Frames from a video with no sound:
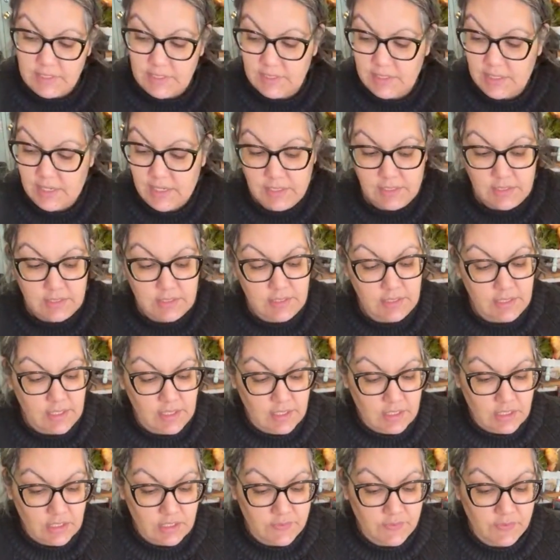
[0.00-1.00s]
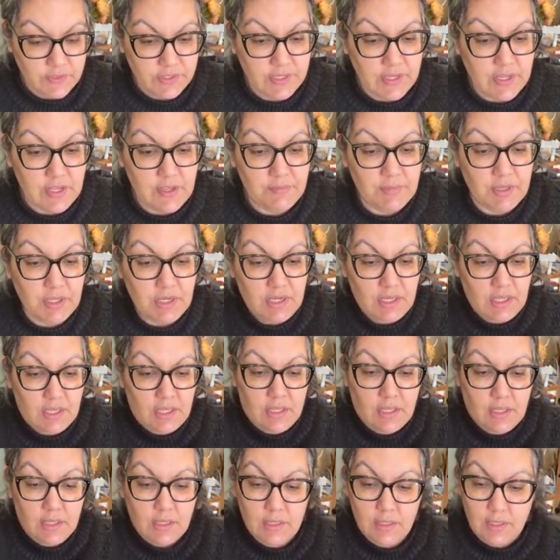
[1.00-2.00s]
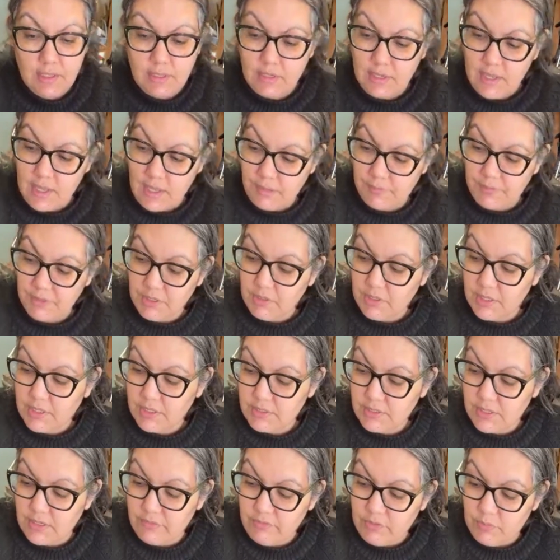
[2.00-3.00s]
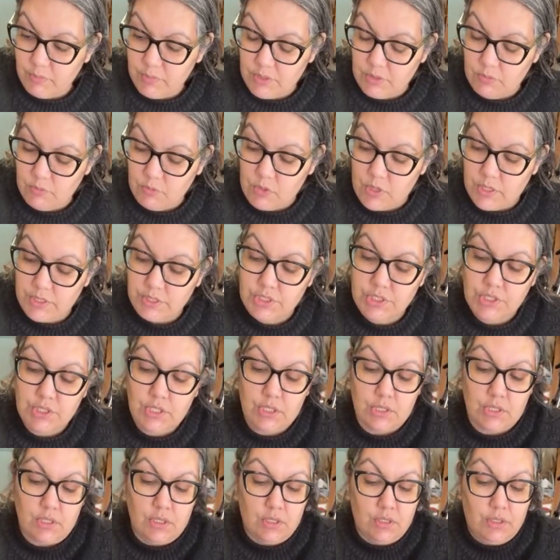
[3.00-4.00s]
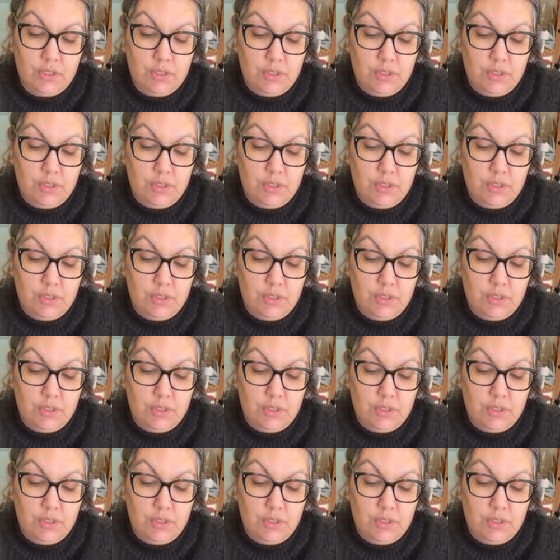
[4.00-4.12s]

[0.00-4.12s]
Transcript: Designs? Thanks for coming in. How many of you guys have you been watching